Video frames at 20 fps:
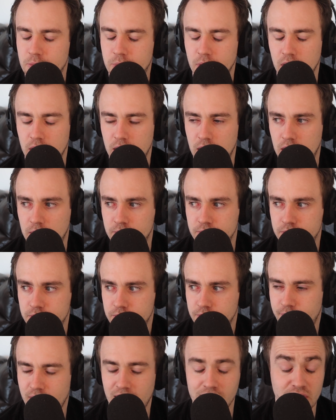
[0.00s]
But
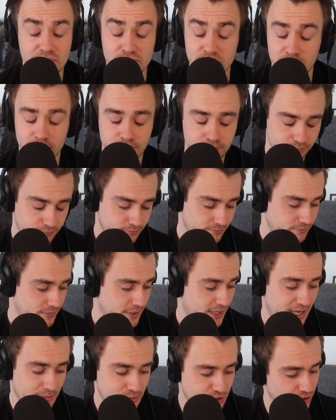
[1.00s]
I love it.
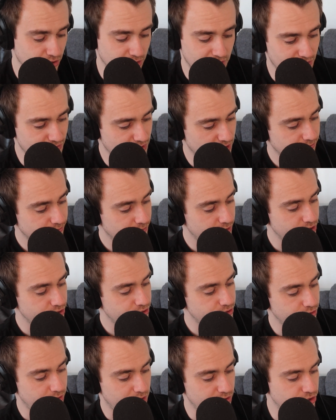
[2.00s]
I absolutely love it.
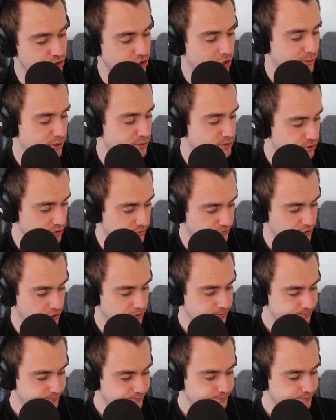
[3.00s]
There's no other job I would do it for.